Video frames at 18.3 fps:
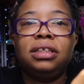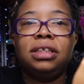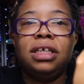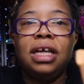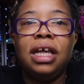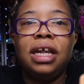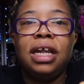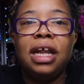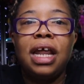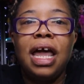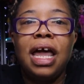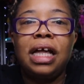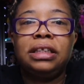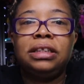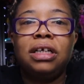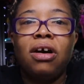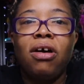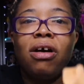And it
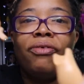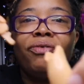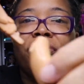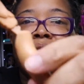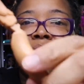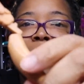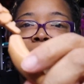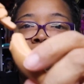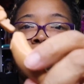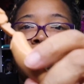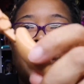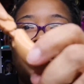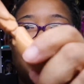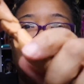has the R for the right.